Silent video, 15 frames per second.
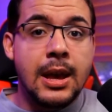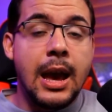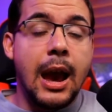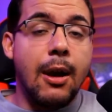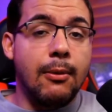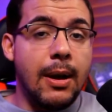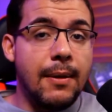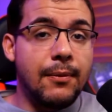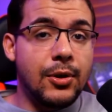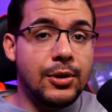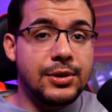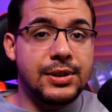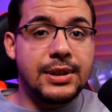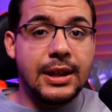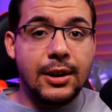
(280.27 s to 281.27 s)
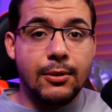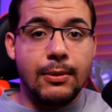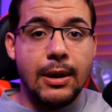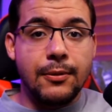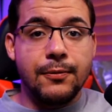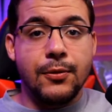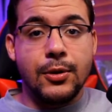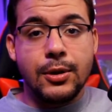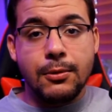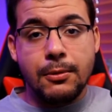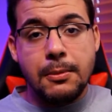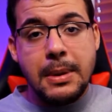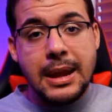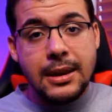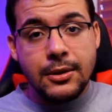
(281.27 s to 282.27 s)
However, stick around for the
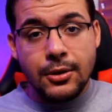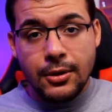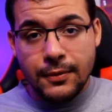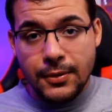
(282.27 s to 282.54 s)
remainder of